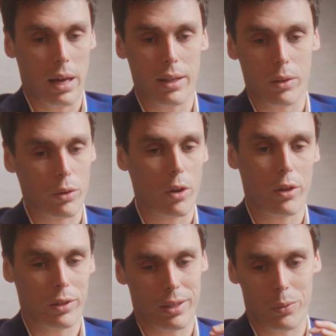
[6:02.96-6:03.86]
hand on the
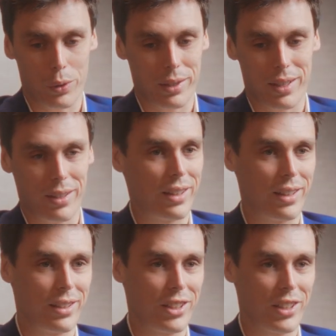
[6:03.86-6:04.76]
heart, that we say in
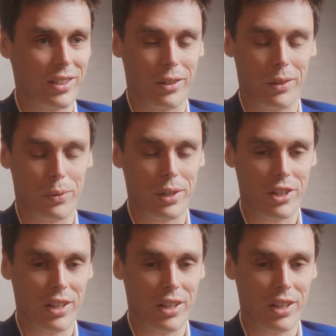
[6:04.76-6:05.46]
English, in French.